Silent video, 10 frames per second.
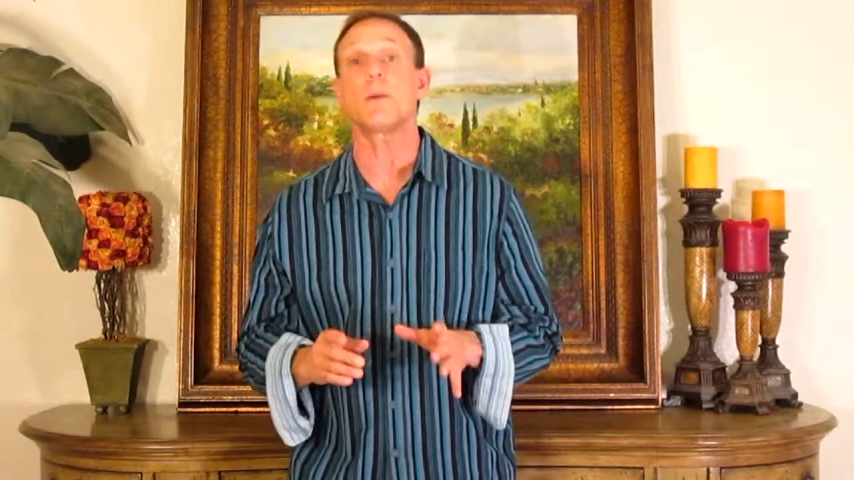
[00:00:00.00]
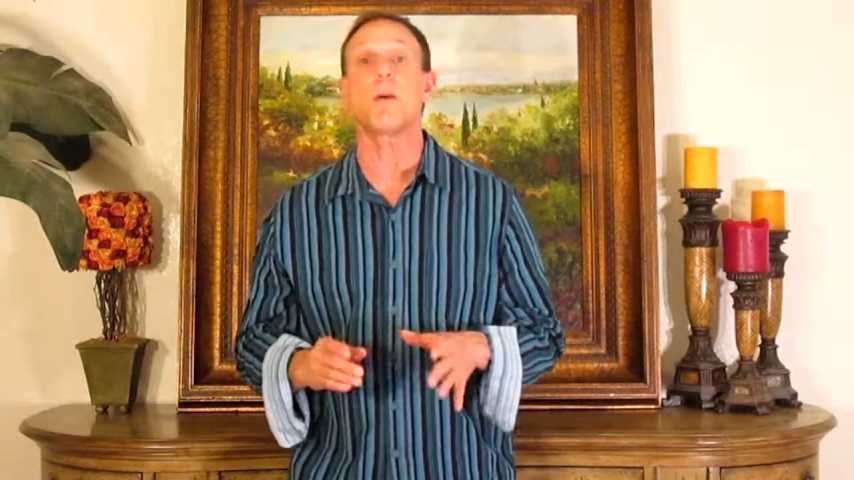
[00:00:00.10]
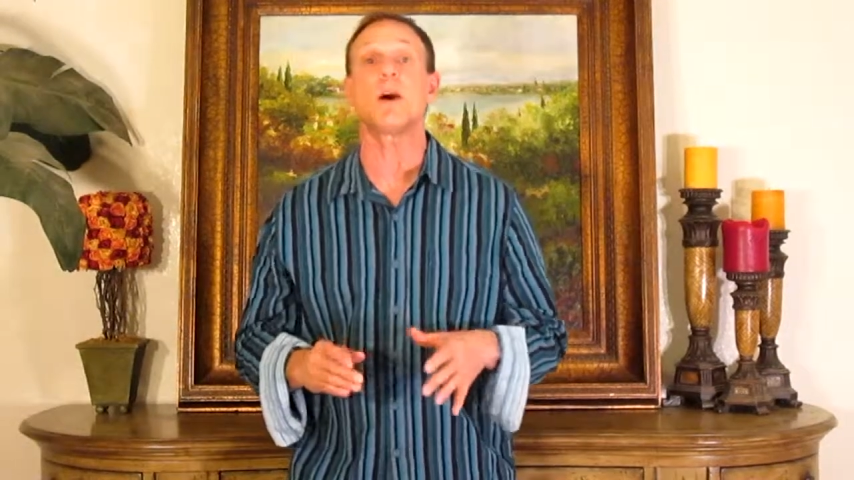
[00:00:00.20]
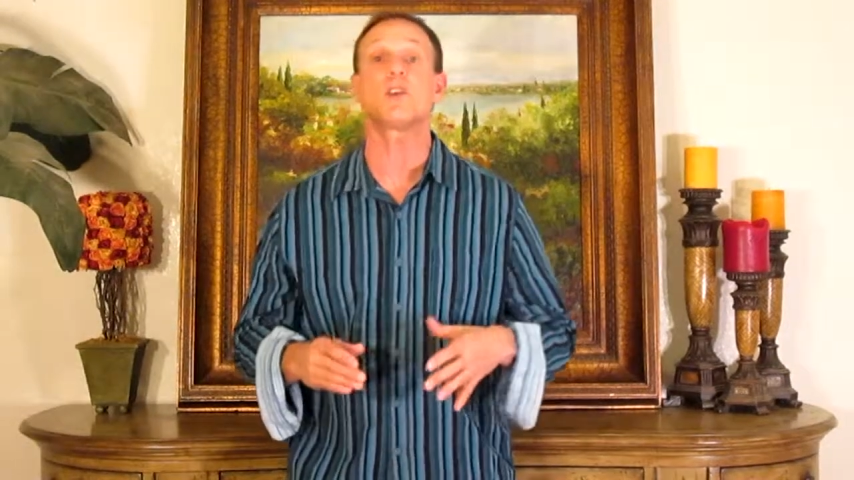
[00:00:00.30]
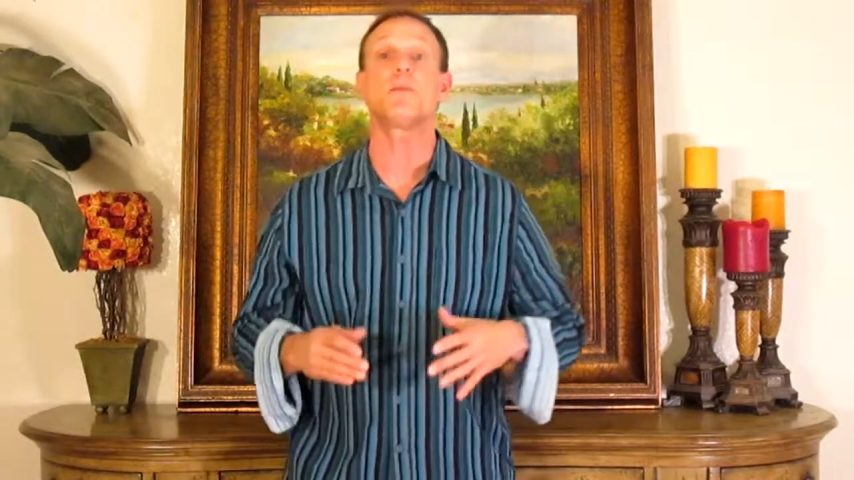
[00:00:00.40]
the
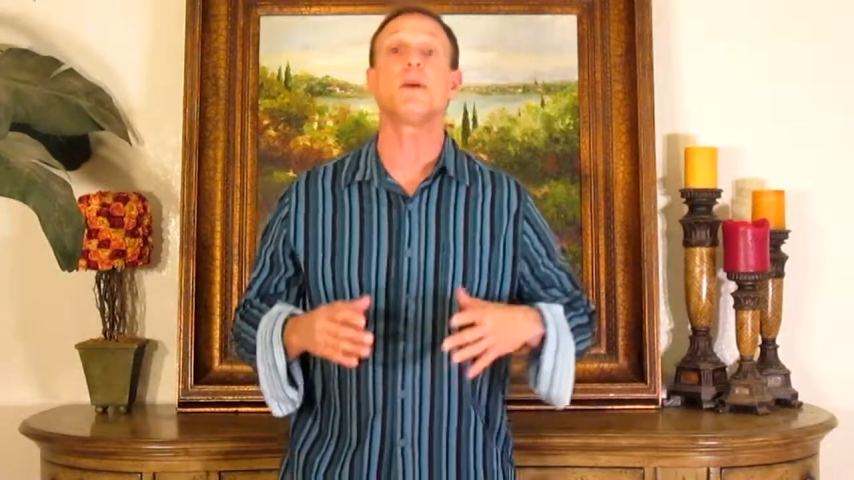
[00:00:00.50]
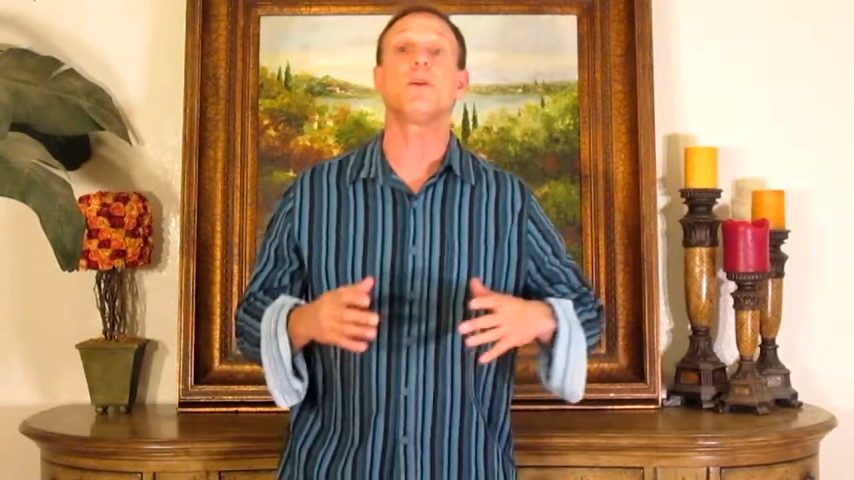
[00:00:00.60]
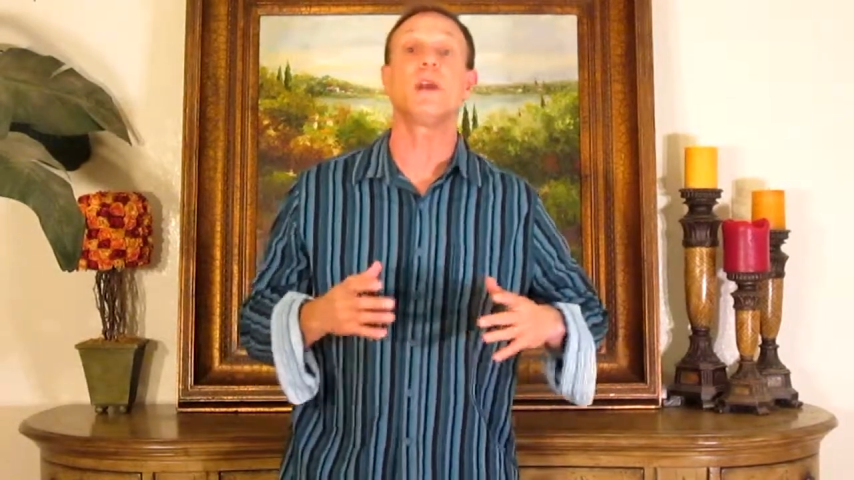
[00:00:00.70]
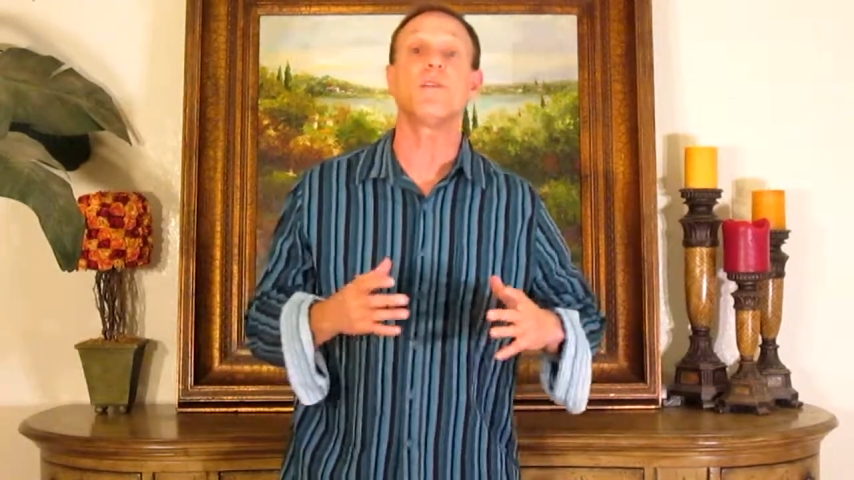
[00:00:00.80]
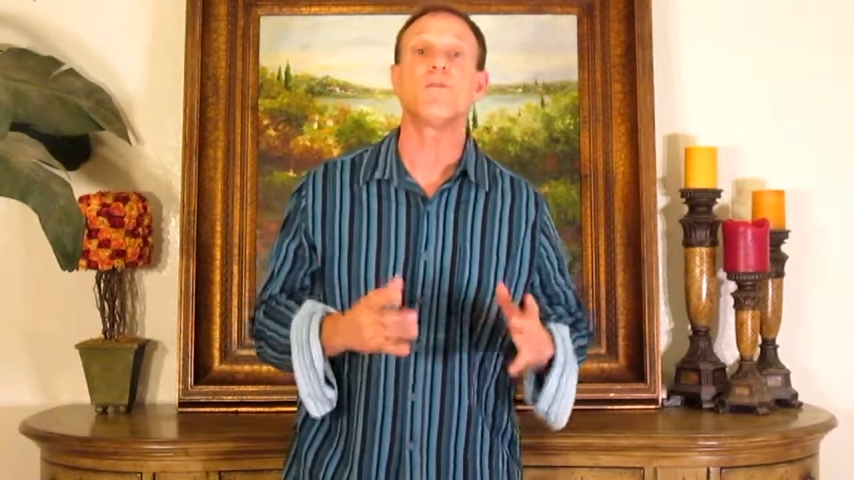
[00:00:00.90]

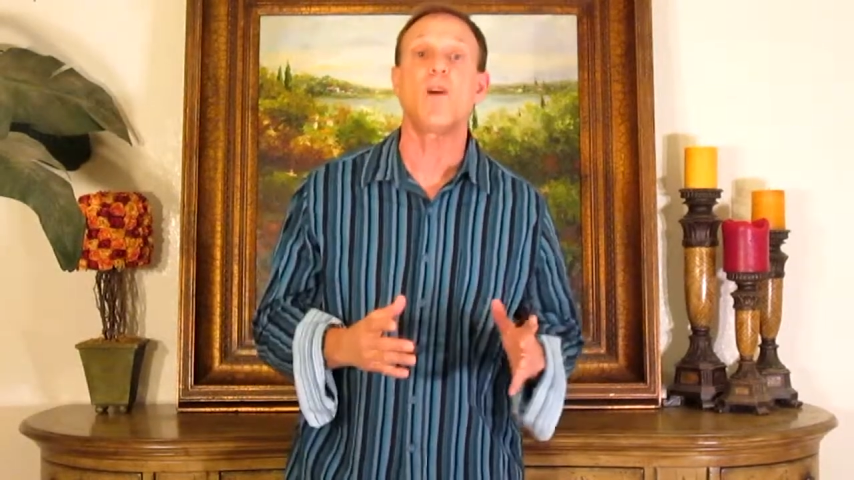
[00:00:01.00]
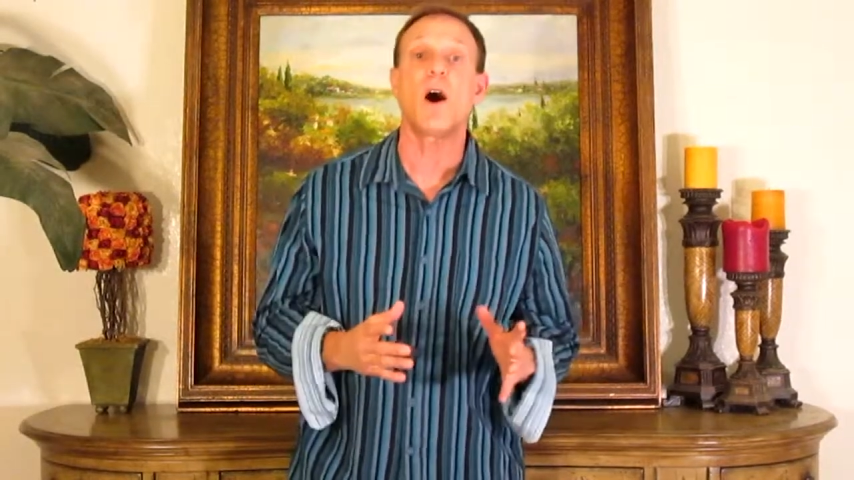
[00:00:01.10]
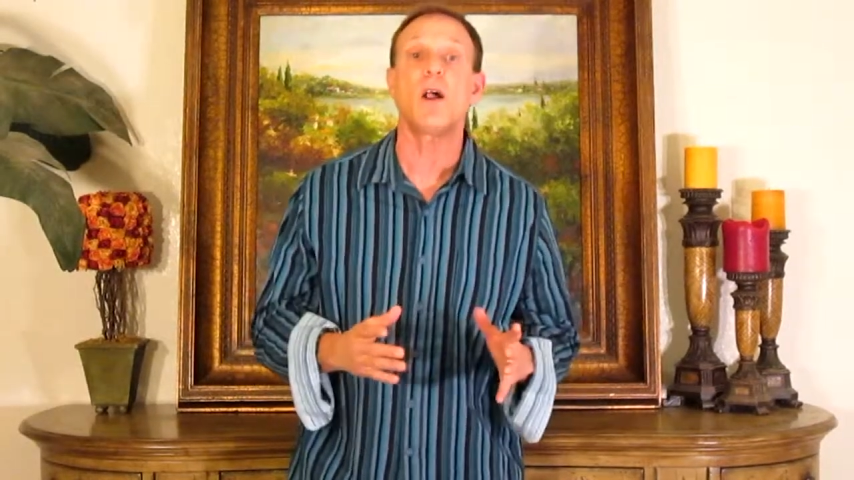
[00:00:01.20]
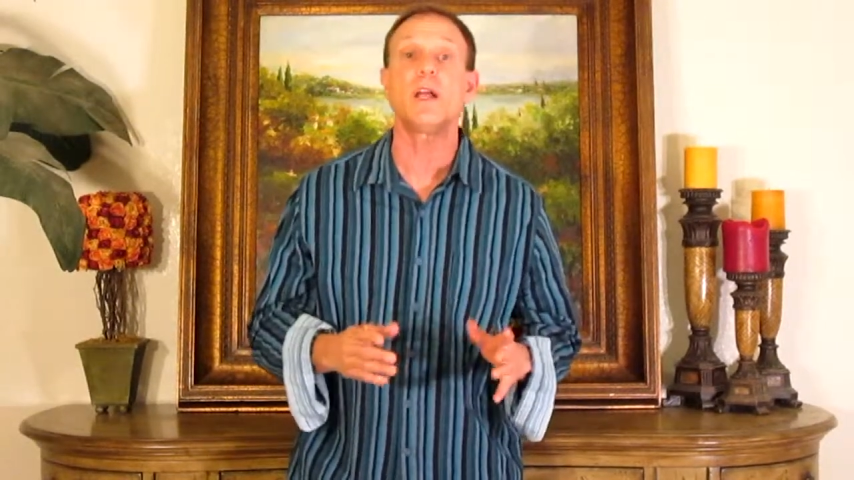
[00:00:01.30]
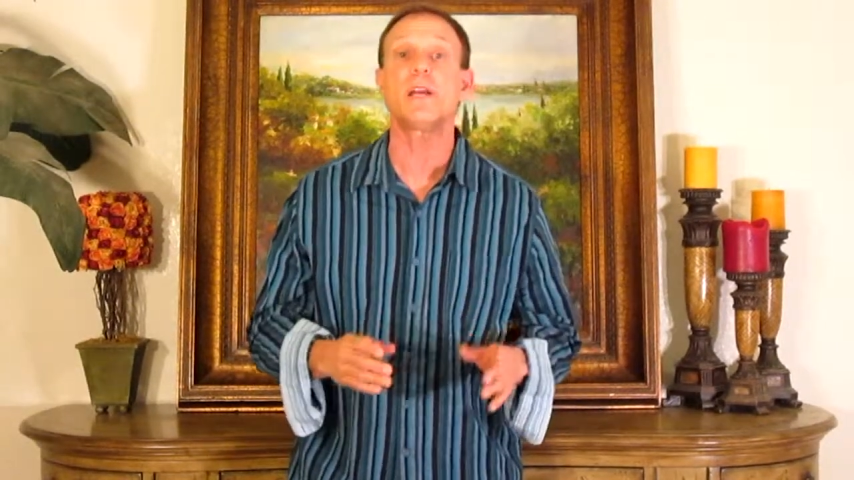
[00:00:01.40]
possibility of
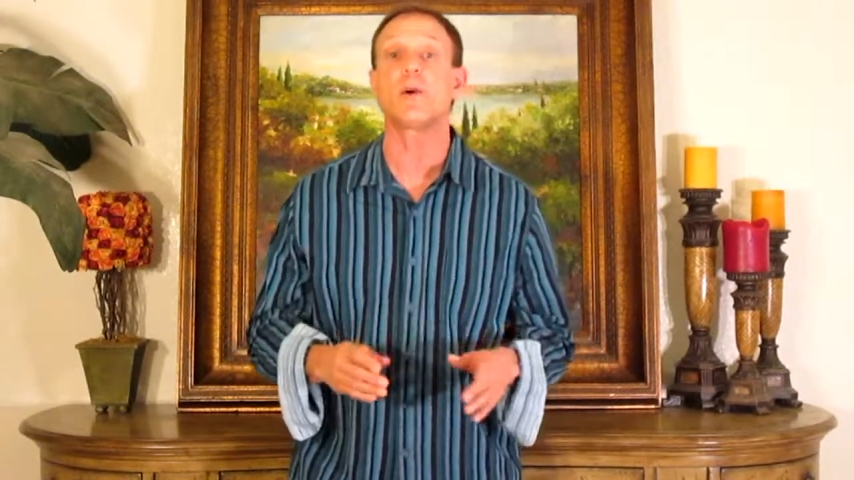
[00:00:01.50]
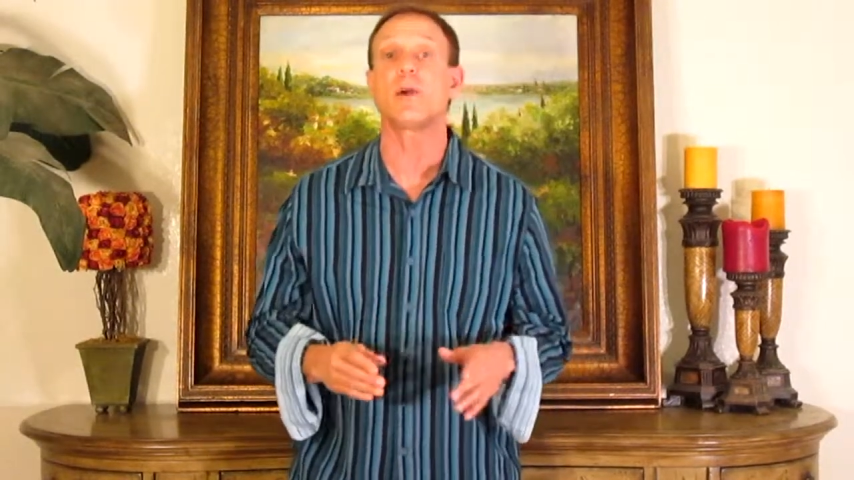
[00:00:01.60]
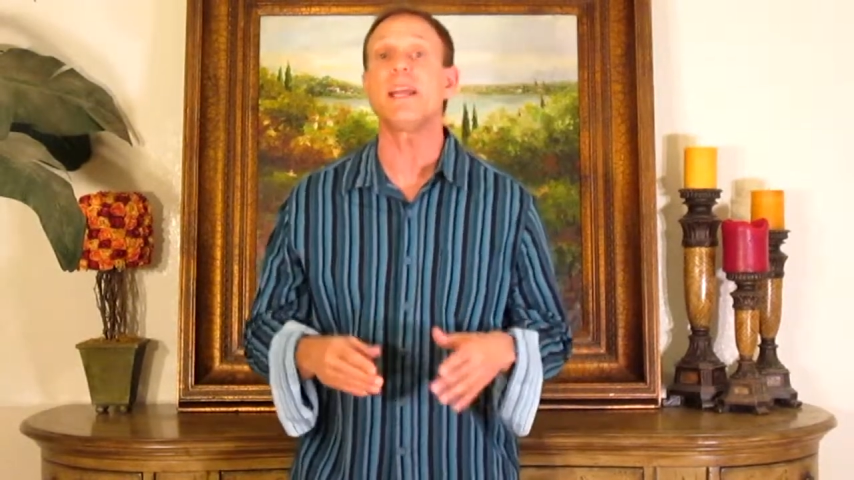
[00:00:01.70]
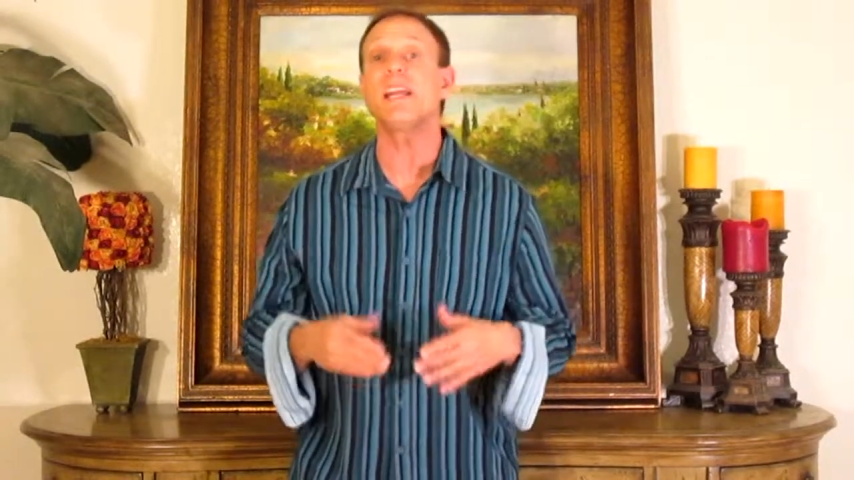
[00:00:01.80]
falling, or